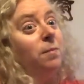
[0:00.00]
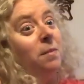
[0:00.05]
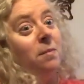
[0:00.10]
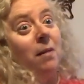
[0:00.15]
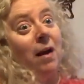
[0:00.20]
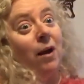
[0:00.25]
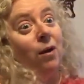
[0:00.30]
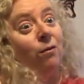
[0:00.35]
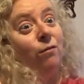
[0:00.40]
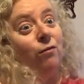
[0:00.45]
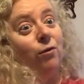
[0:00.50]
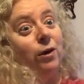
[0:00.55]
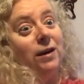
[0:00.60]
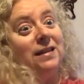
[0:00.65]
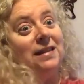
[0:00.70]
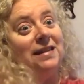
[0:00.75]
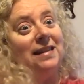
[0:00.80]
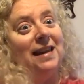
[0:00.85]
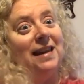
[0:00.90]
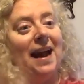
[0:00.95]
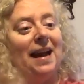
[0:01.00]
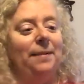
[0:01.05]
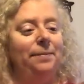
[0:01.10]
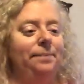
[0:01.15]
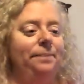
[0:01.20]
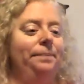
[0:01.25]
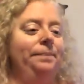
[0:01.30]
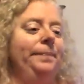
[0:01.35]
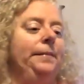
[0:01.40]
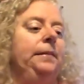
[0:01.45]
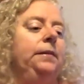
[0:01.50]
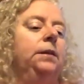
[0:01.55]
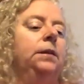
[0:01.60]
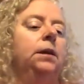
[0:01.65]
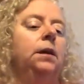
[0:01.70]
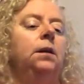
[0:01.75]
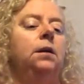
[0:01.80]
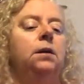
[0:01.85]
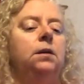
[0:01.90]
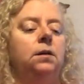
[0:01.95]
It appears to be my own voice
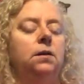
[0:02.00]
today.